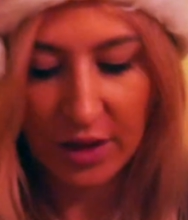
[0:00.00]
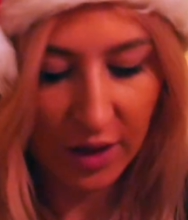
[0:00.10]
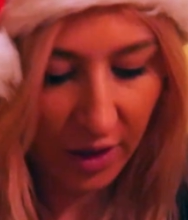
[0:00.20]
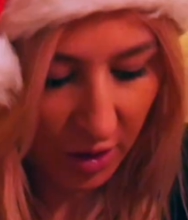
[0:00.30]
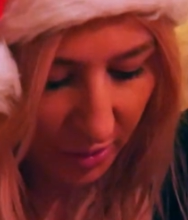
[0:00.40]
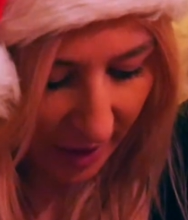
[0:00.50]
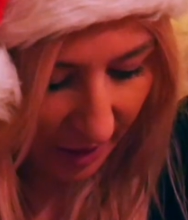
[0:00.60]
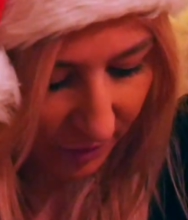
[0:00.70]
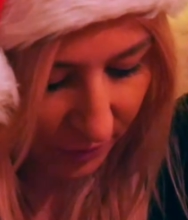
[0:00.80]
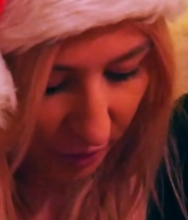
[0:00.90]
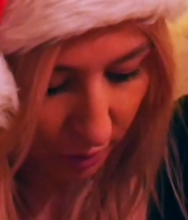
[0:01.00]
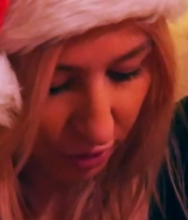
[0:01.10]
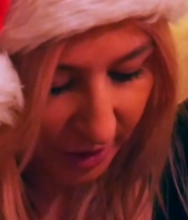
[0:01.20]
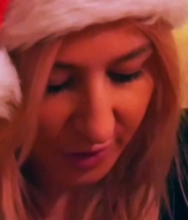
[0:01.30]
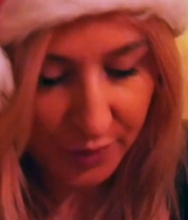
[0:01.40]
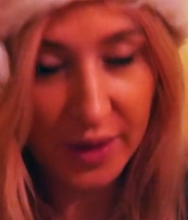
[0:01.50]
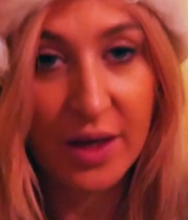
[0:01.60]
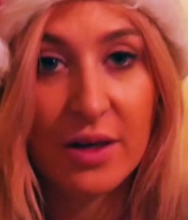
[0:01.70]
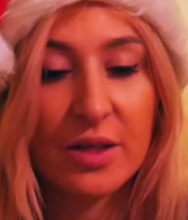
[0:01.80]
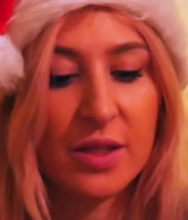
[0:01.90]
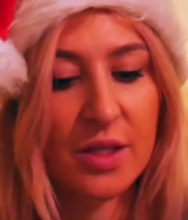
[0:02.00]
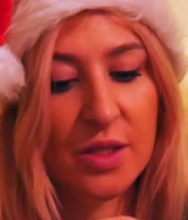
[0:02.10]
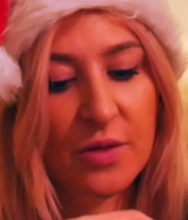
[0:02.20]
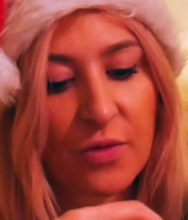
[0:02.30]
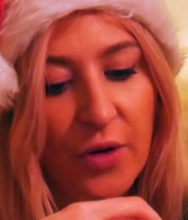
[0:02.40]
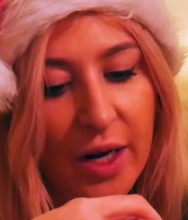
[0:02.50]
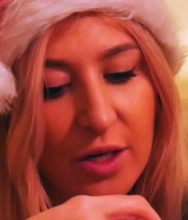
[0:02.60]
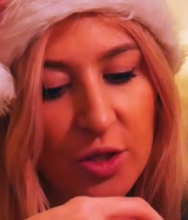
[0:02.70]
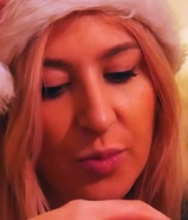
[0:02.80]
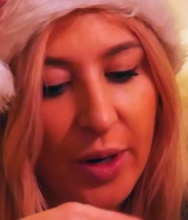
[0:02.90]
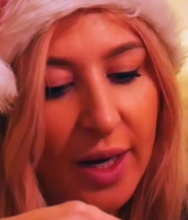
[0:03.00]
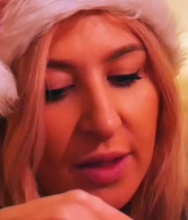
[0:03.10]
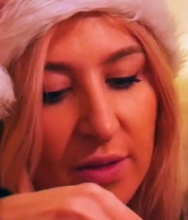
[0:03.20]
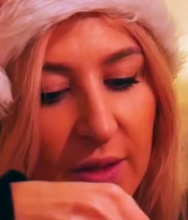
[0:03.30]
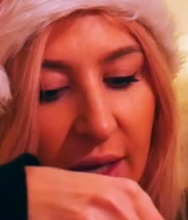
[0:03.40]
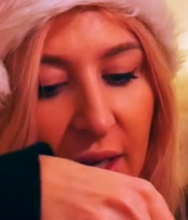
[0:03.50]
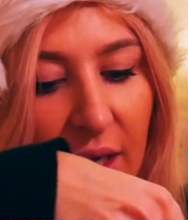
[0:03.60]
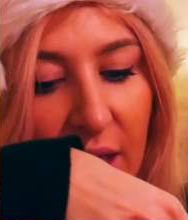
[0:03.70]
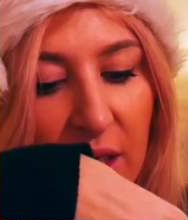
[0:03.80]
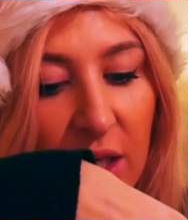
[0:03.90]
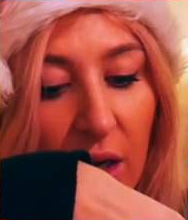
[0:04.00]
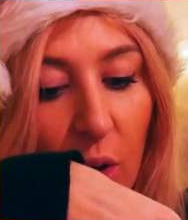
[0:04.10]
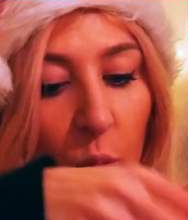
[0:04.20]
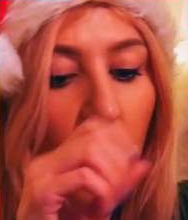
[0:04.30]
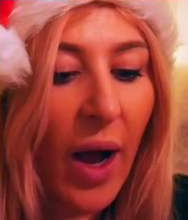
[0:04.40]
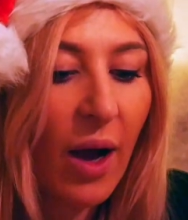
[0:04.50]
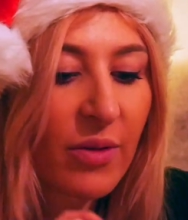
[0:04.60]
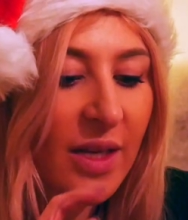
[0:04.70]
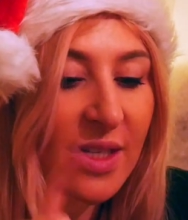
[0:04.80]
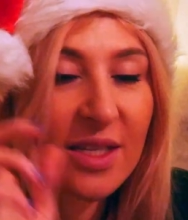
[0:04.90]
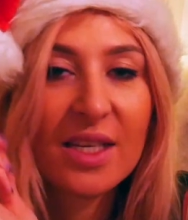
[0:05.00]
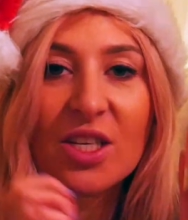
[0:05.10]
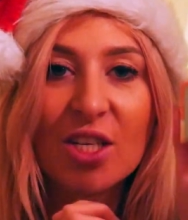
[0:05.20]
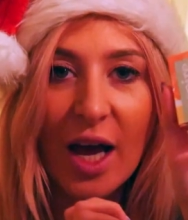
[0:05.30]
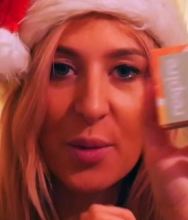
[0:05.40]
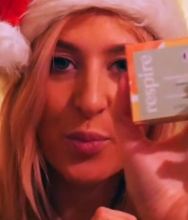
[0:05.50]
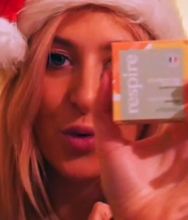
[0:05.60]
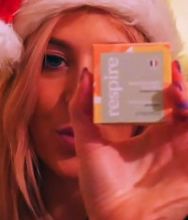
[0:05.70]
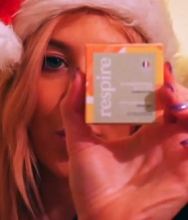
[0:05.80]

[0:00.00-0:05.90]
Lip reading: here we have from Respire, this is French brand. Wow, this is a shampoo